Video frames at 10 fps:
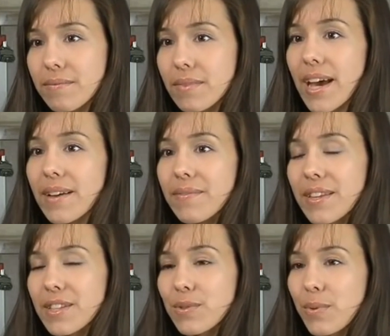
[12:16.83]
Okay. Yeah,
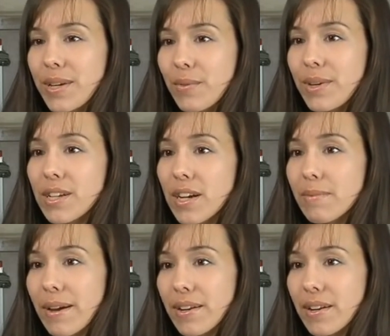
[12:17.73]
that's what we talked
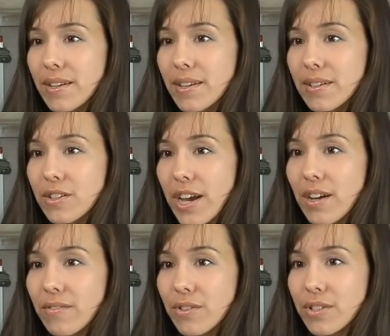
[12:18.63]
about it on a chat
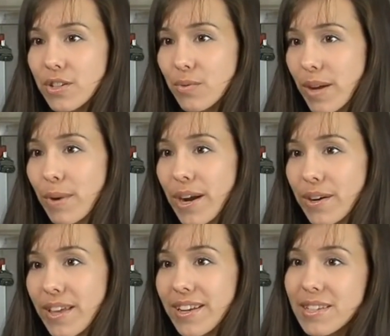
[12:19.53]
conversation right prior
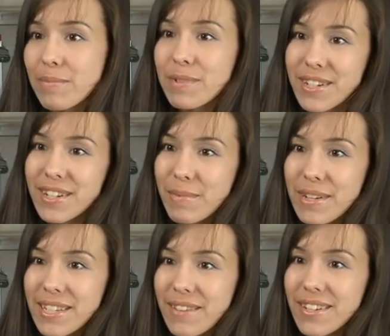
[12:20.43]
to that, except it didn't come
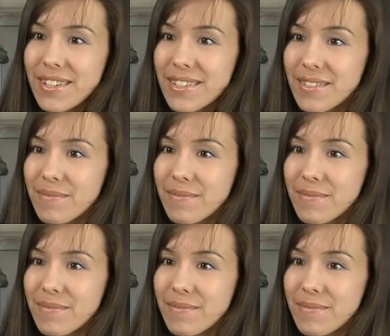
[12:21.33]
in as evidence.